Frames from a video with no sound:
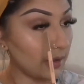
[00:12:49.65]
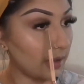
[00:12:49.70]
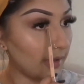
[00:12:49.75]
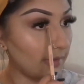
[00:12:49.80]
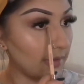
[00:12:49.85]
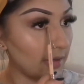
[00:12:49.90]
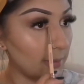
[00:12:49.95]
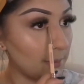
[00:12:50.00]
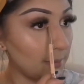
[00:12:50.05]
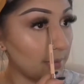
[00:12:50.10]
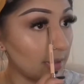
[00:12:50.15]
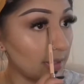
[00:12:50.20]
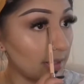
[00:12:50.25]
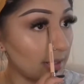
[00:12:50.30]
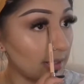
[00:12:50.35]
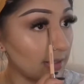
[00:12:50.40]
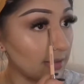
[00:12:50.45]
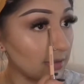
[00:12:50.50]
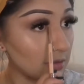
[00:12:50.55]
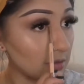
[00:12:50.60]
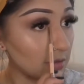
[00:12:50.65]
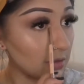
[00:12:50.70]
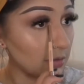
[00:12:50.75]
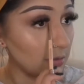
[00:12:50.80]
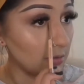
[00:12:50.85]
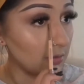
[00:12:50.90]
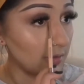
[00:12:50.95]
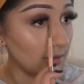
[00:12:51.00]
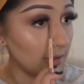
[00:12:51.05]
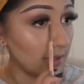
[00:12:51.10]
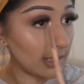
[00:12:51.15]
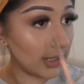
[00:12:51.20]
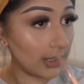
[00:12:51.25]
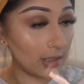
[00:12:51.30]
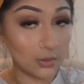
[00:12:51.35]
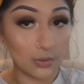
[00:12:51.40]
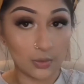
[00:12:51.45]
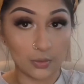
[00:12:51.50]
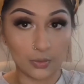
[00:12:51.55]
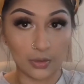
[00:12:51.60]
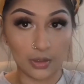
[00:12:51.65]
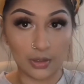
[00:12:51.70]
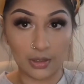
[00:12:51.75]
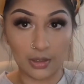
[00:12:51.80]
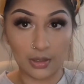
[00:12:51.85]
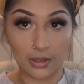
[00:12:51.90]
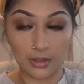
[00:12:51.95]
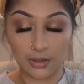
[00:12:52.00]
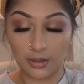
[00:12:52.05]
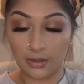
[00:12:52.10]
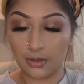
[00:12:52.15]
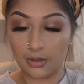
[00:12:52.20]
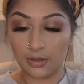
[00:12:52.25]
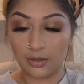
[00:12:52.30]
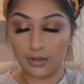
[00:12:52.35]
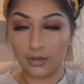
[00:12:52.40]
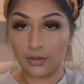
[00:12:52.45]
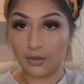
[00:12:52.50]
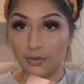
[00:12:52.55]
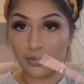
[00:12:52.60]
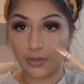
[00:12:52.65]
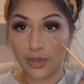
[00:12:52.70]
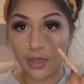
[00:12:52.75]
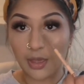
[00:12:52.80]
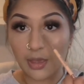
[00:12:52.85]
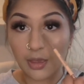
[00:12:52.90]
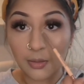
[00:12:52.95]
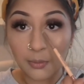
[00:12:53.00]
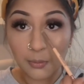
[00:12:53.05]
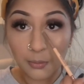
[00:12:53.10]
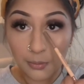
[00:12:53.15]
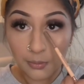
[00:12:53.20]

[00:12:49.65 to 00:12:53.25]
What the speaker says: and then I put it into the inner corner there